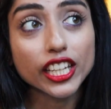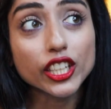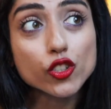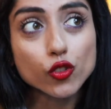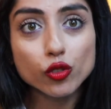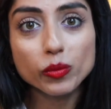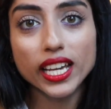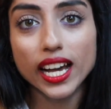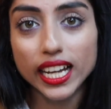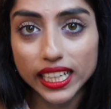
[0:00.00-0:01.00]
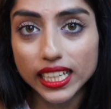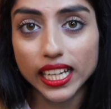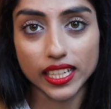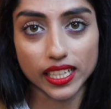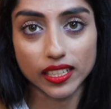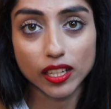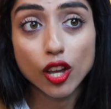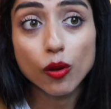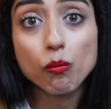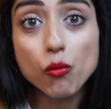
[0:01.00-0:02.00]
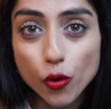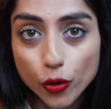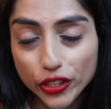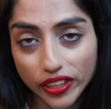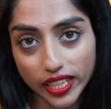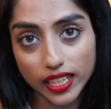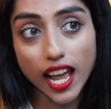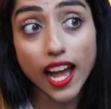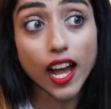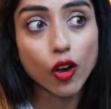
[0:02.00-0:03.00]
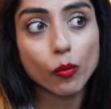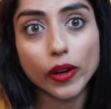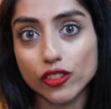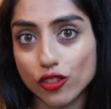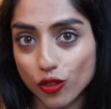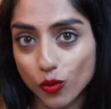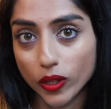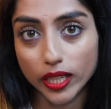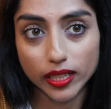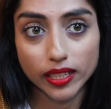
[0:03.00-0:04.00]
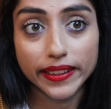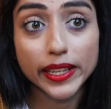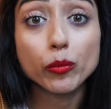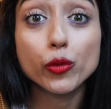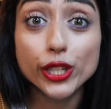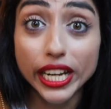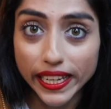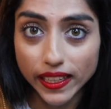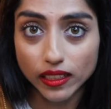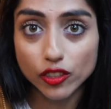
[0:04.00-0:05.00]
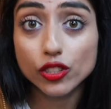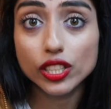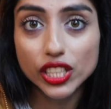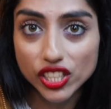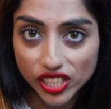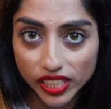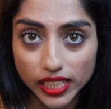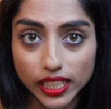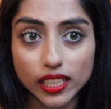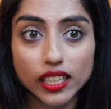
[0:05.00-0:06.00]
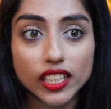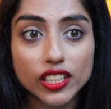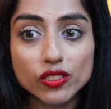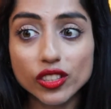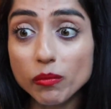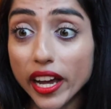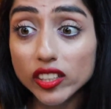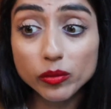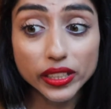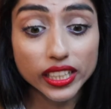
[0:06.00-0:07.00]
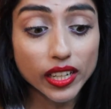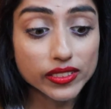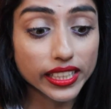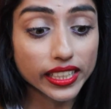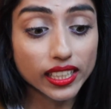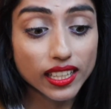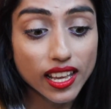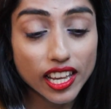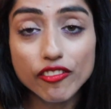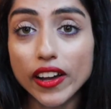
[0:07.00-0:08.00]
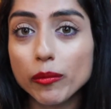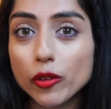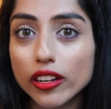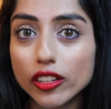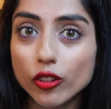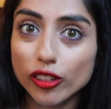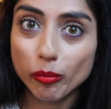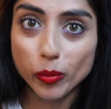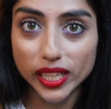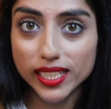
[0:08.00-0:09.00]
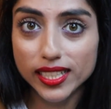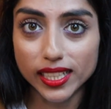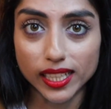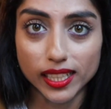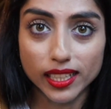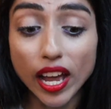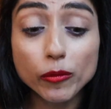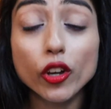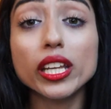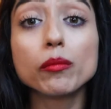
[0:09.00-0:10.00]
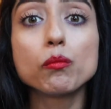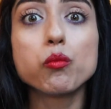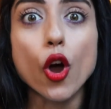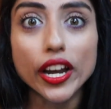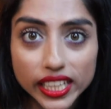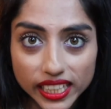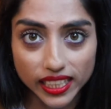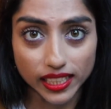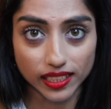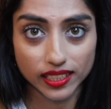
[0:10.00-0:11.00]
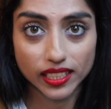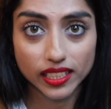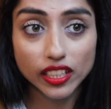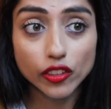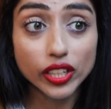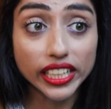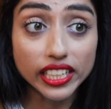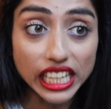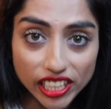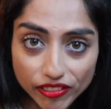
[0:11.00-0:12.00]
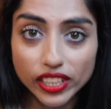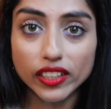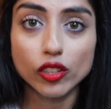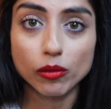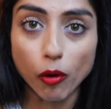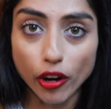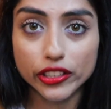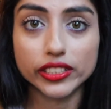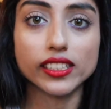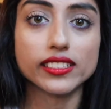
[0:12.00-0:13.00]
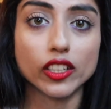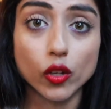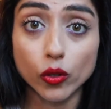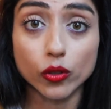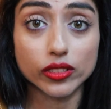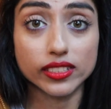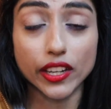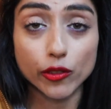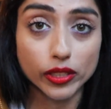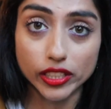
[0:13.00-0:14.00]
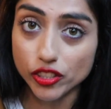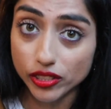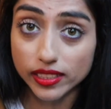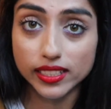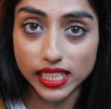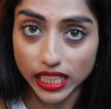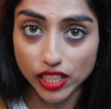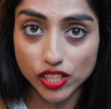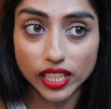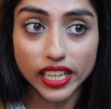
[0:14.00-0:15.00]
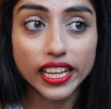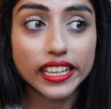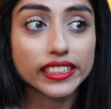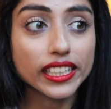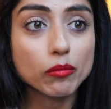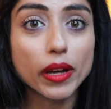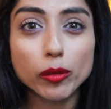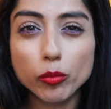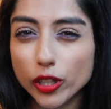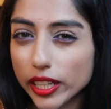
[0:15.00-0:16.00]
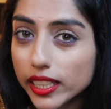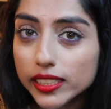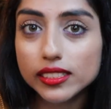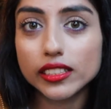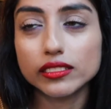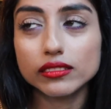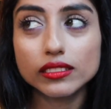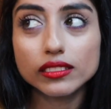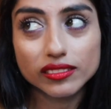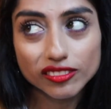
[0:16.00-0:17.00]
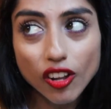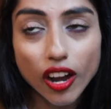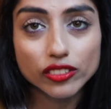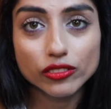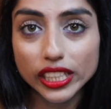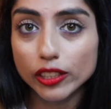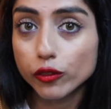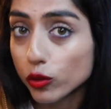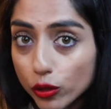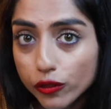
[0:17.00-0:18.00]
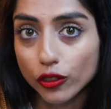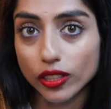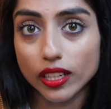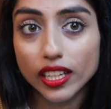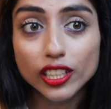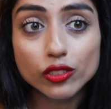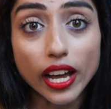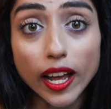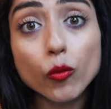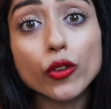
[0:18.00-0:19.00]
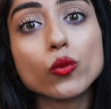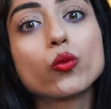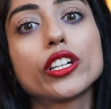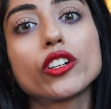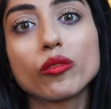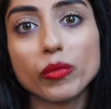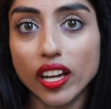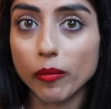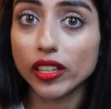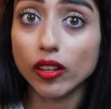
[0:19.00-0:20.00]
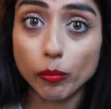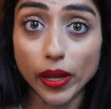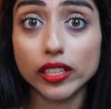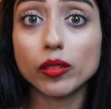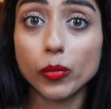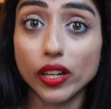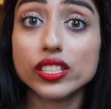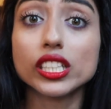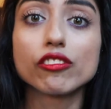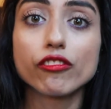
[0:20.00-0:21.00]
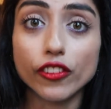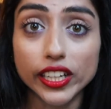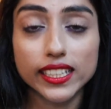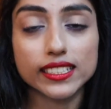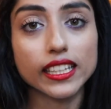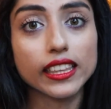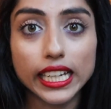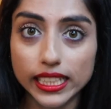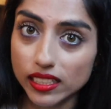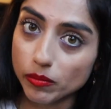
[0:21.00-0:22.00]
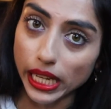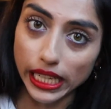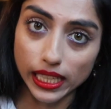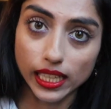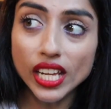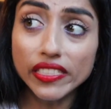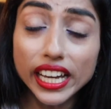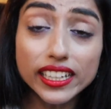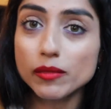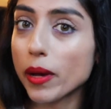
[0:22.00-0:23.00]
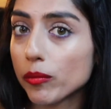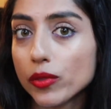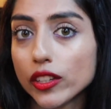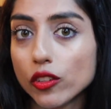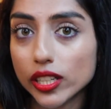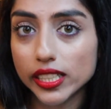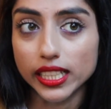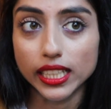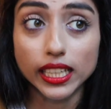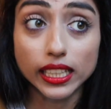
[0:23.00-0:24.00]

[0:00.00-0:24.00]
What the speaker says: It should be highlighted more than how much you are praying traditionally. So in my opinion, I was like, if I'm not a good person, if I'm not embodying, like living the morals and codes that religions teach, then my prayers are not really fruitful. So I want to work on becoming a better person first, and that is my that is my priority.